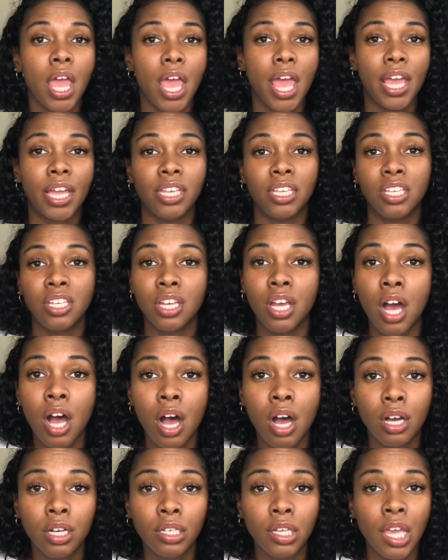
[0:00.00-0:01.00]
and
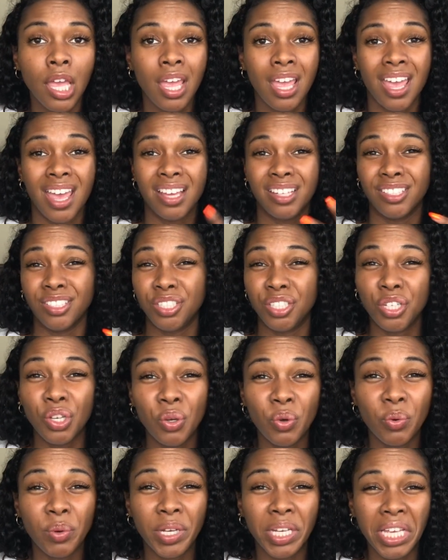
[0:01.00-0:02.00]
young and
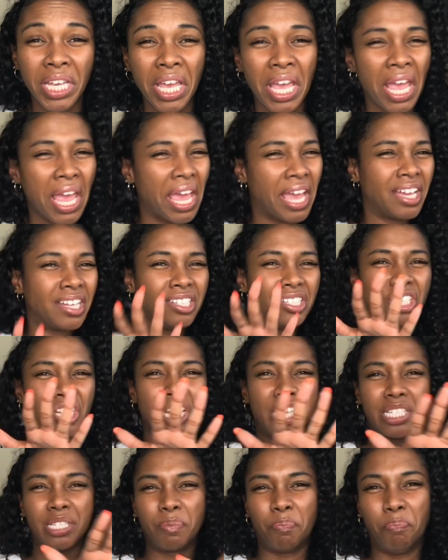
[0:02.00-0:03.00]
dewy and
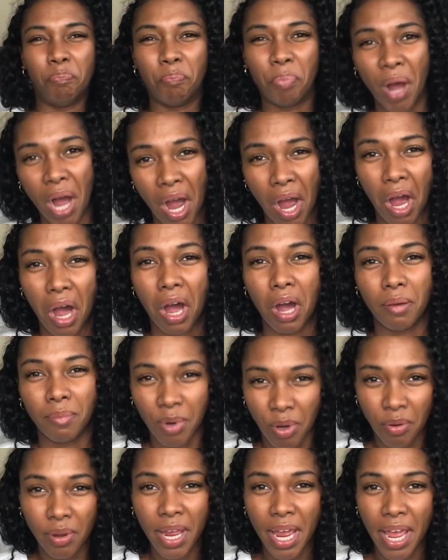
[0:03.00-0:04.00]
just bomb,
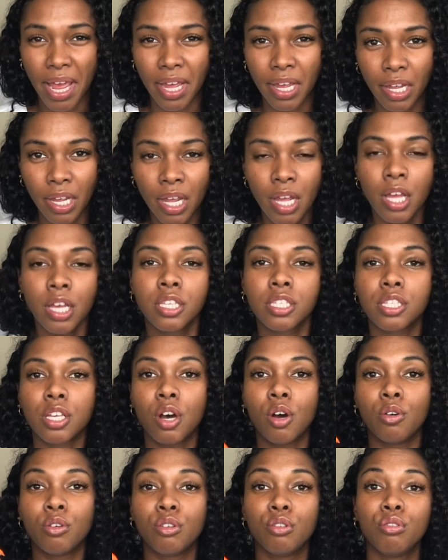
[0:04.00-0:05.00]
okay?
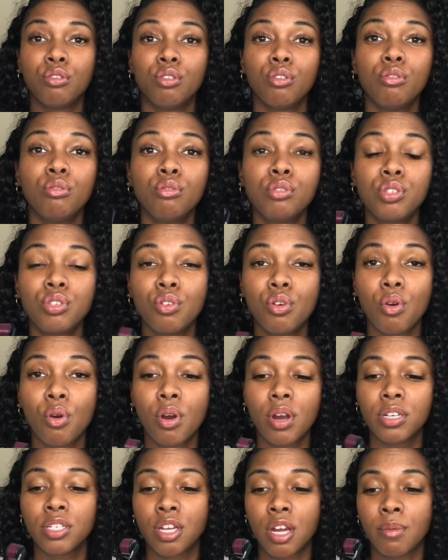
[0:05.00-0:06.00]
So you use
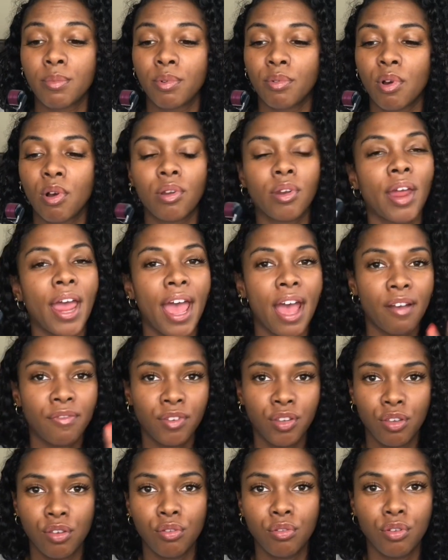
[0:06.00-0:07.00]
your derma roller
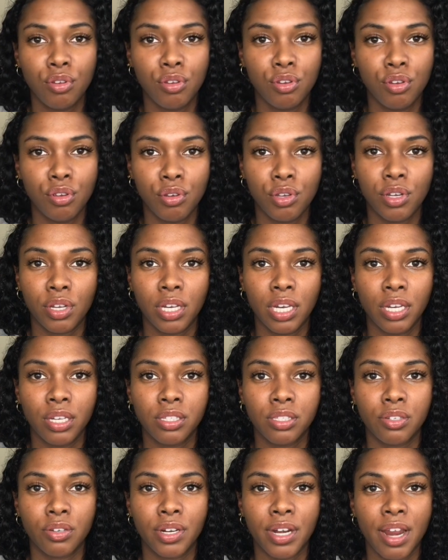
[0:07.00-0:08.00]
after you do your
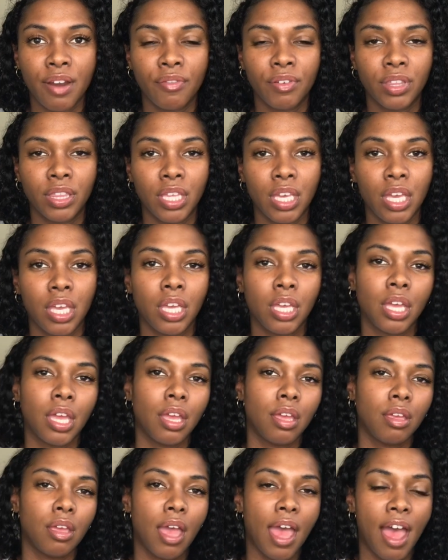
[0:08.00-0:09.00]
cleanser and everything,
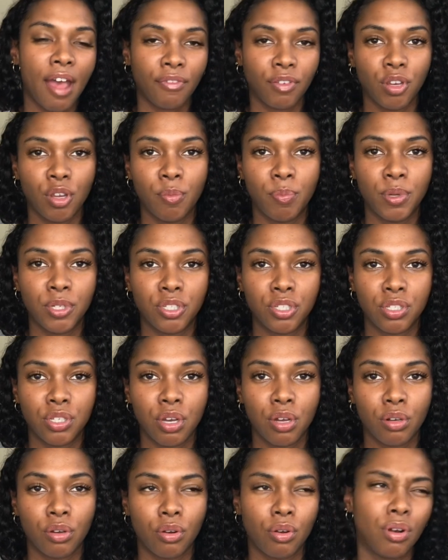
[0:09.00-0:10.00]
after you put your
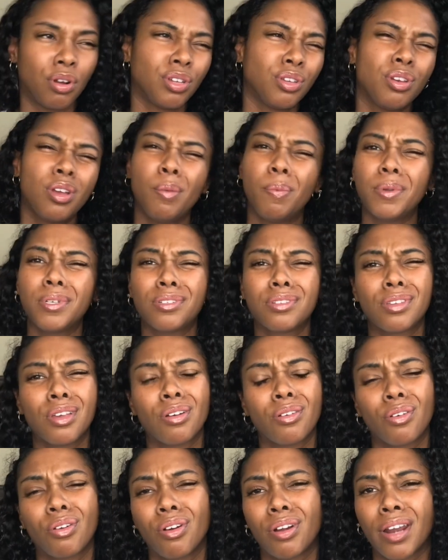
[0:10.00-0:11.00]
toner on. You could put your
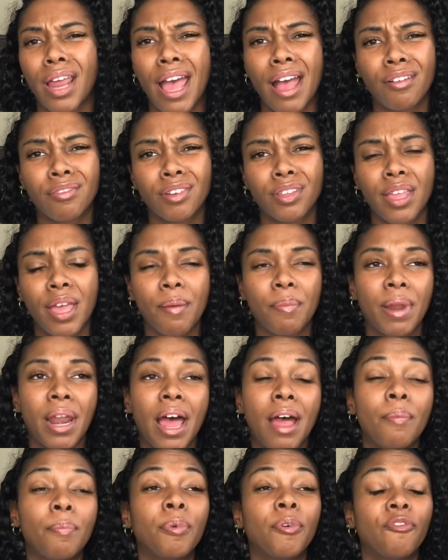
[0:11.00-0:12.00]
toner on after that, but
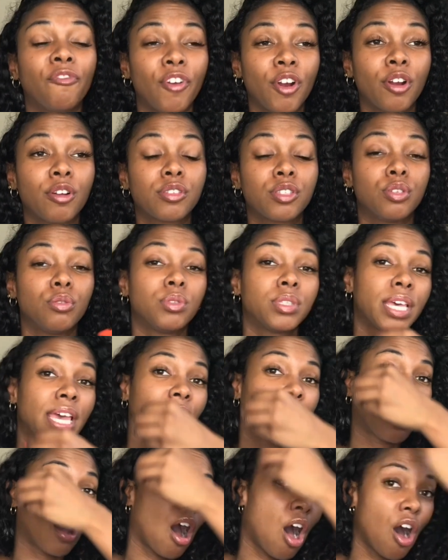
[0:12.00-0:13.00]
I prefer to
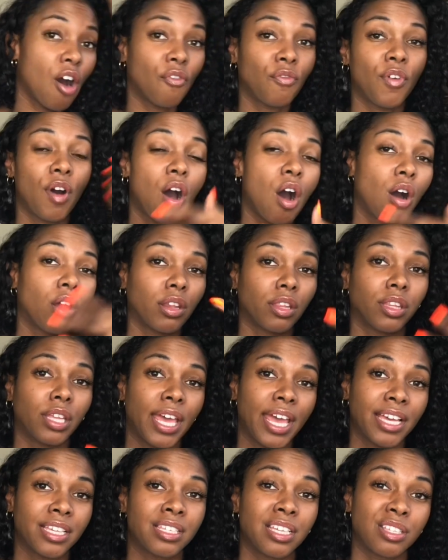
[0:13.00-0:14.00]
take off all of the
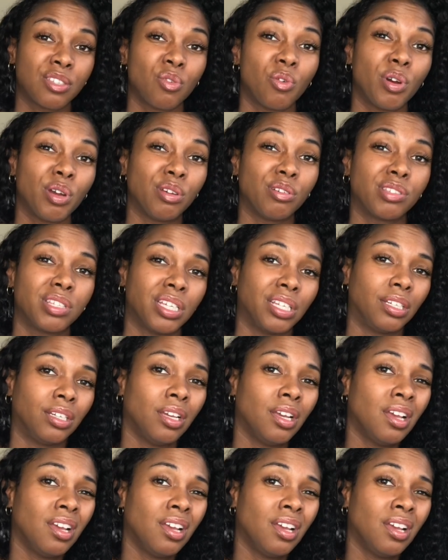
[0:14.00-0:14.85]
excess oils and